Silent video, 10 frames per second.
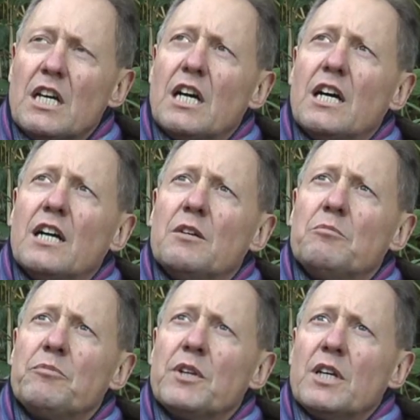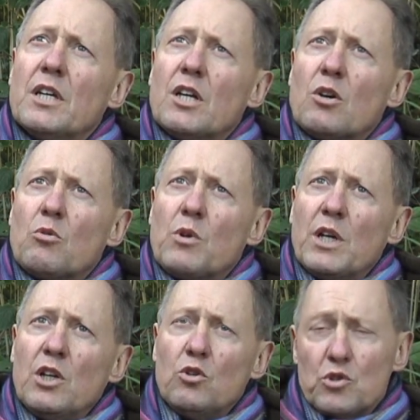Um, we're
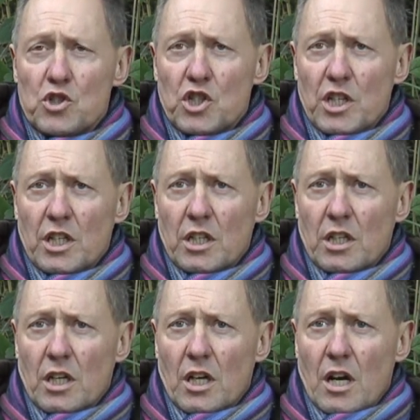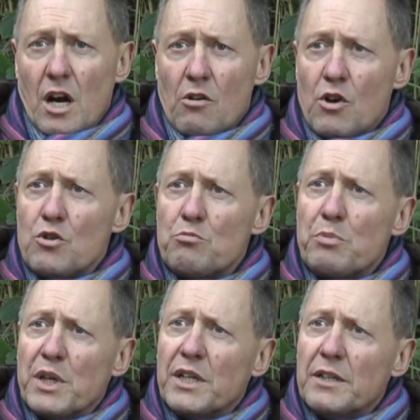launching our own
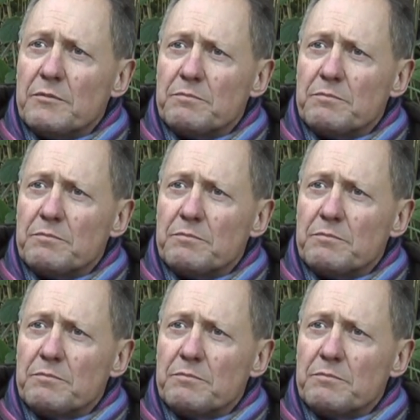beer.